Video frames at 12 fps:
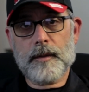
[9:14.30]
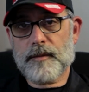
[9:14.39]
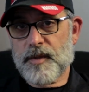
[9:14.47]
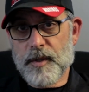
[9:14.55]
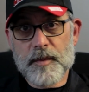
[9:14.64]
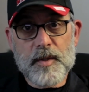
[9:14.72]

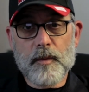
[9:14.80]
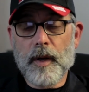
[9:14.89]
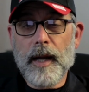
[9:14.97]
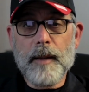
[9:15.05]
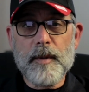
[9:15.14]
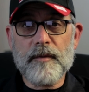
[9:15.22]

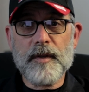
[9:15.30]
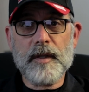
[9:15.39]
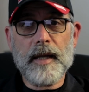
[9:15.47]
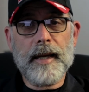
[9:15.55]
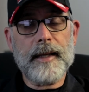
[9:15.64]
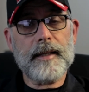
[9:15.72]
subscribe if you
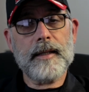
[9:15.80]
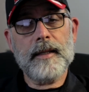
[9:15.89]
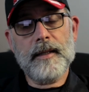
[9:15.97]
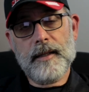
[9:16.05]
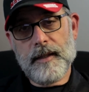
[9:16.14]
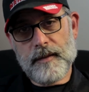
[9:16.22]
like,
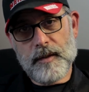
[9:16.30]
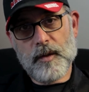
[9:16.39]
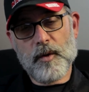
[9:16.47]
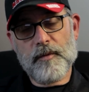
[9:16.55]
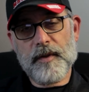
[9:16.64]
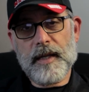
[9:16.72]
hit the
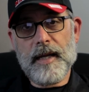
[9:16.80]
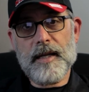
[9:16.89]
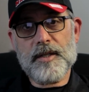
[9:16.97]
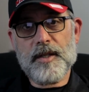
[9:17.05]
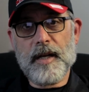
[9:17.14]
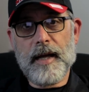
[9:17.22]

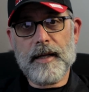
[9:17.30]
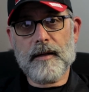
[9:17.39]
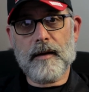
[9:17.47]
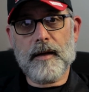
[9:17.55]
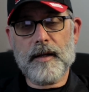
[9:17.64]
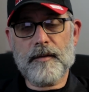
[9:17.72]
notification
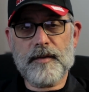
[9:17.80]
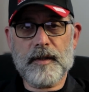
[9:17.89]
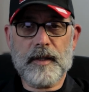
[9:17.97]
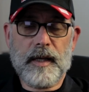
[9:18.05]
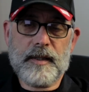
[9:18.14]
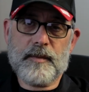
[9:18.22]
icon if
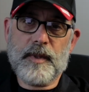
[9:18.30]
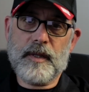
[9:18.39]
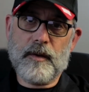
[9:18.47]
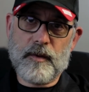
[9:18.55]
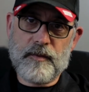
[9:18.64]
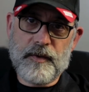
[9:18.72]
you'd like to be
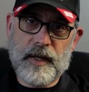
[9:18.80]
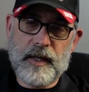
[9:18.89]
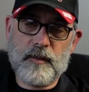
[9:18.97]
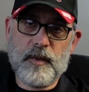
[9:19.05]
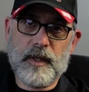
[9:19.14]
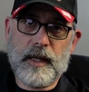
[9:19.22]

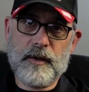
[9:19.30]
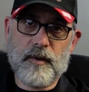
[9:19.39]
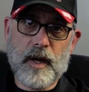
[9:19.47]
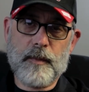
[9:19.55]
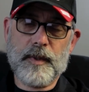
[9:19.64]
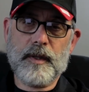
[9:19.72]
notified when I
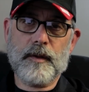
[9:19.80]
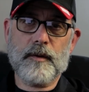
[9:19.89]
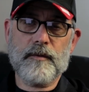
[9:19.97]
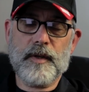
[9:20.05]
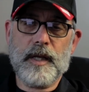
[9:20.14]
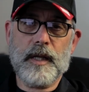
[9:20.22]
drop
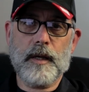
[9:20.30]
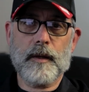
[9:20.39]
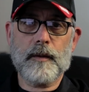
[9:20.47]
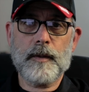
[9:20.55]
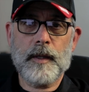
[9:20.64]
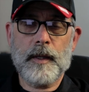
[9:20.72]
another
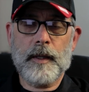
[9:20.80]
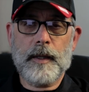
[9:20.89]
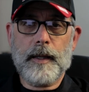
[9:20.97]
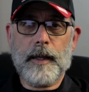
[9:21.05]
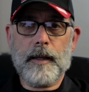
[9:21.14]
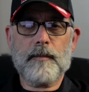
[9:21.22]
video,
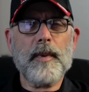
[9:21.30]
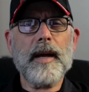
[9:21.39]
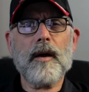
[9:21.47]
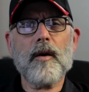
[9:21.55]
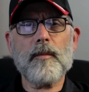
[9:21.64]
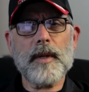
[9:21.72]
and
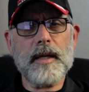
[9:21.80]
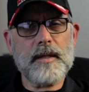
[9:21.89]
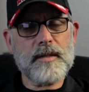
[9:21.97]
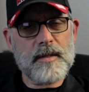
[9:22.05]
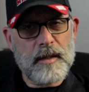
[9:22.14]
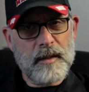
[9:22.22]
by all
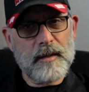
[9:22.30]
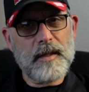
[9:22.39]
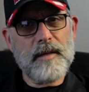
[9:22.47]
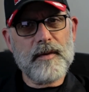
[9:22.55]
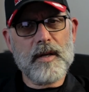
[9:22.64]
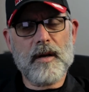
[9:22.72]
means
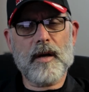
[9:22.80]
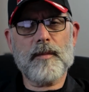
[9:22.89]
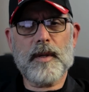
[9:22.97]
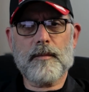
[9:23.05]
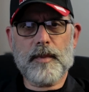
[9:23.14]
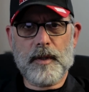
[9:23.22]
leave a
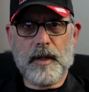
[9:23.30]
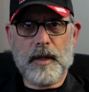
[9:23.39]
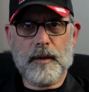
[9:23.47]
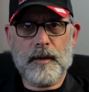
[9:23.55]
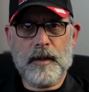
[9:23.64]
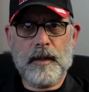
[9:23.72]
comment below.